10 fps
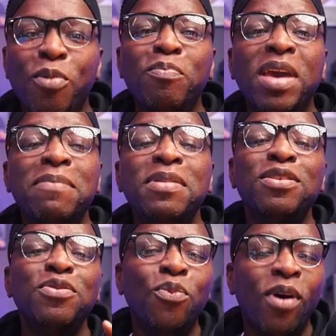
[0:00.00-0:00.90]
Or maybe
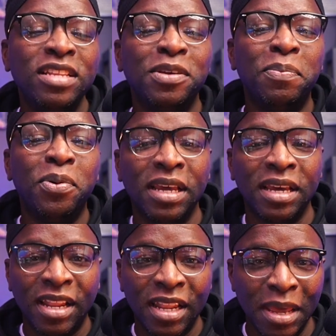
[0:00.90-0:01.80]
you wanted to pull a
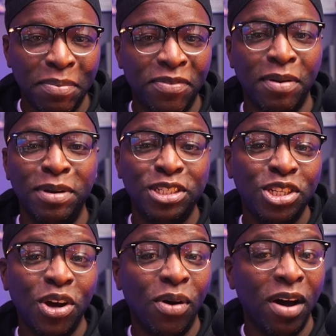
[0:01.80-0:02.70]
clip from a
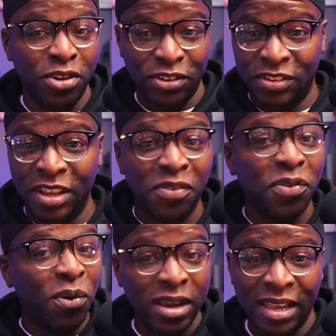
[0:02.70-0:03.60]
show of yourself
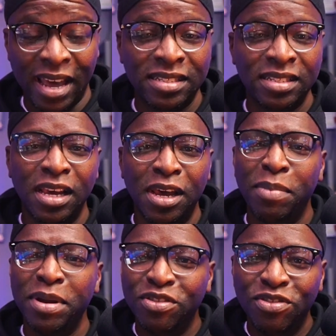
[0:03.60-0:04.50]
or a guest,
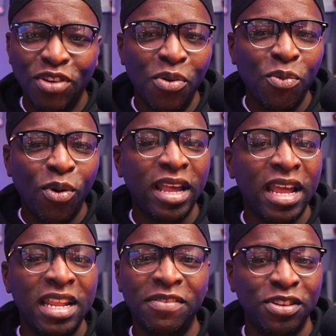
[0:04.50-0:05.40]
but you don't want
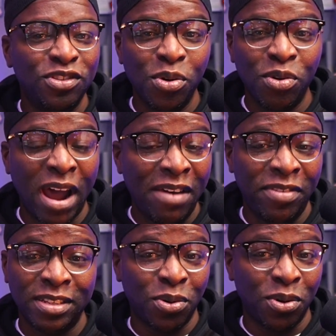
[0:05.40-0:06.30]
any of the show
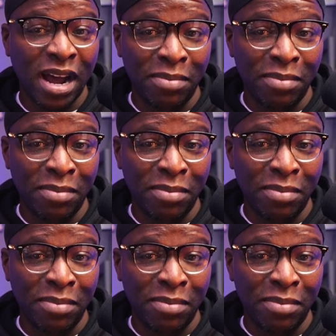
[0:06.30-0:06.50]
graphics or